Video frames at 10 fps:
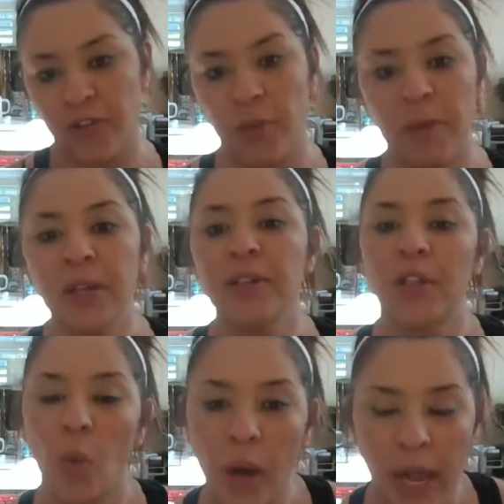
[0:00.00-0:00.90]
for bills
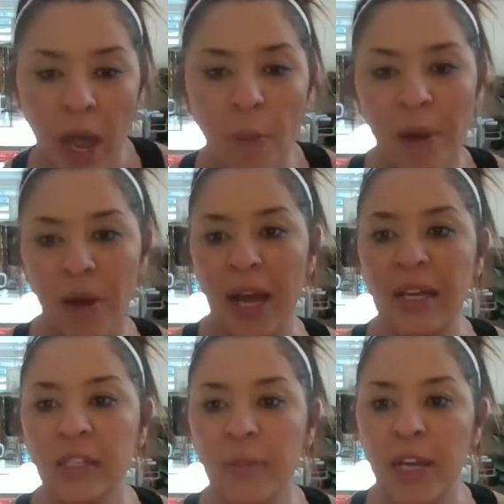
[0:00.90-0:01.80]
or want to help out
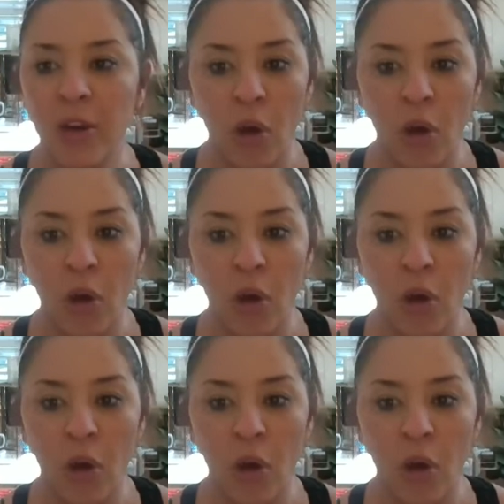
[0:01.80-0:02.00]
husband